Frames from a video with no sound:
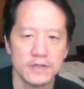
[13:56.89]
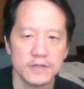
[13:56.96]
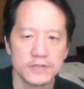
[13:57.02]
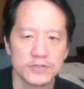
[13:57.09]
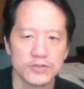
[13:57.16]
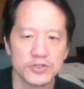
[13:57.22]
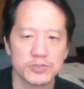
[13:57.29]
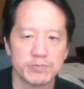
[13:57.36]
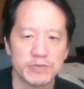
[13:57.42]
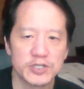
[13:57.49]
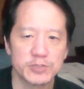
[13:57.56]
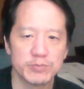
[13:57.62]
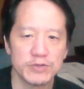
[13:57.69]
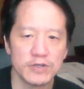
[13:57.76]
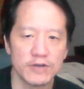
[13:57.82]
So this
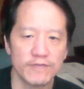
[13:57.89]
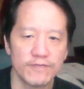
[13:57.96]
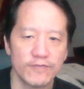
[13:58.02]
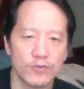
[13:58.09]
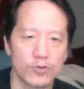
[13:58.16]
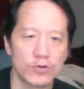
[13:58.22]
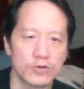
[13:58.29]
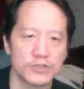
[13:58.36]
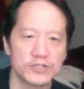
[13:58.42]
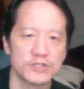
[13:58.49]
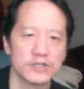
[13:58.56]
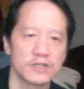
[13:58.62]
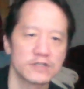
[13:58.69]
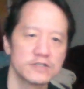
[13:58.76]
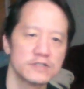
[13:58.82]
must be a 4 or
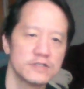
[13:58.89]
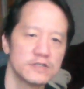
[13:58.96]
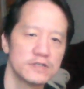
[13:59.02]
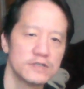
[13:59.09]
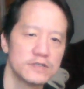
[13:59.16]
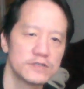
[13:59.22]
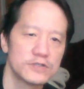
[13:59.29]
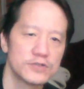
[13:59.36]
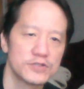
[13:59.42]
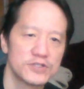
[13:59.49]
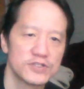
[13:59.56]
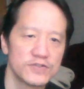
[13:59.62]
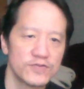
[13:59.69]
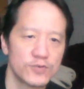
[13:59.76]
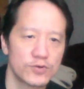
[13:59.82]
6. So this
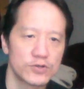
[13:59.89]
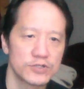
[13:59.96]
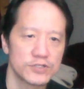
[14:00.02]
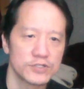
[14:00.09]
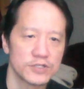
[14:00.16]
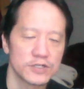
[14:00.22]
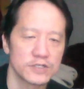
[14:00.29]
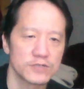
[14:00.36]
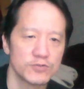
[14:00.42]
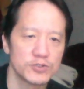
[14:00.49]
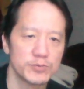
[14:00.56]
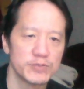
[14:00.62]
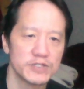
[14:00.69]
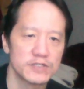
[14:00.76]
is 4 or 6, which means